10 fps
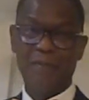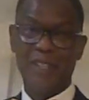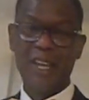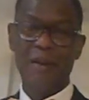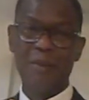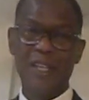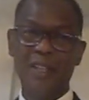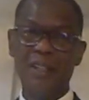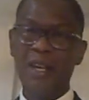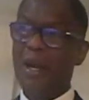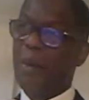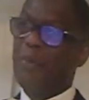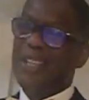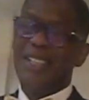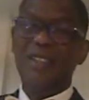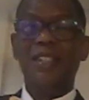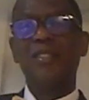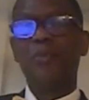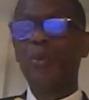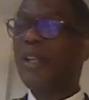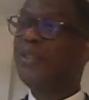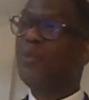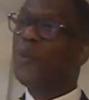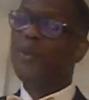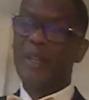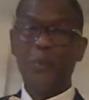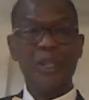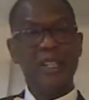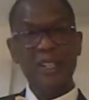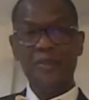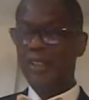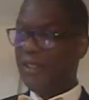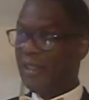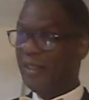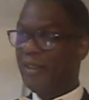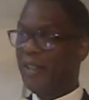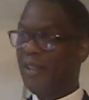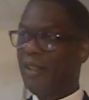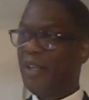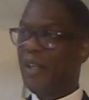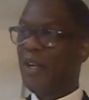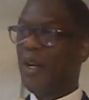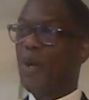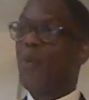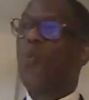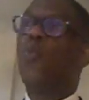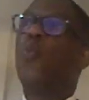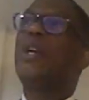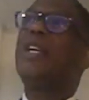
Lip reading: You know what I mean? But in this present world that we're living in, we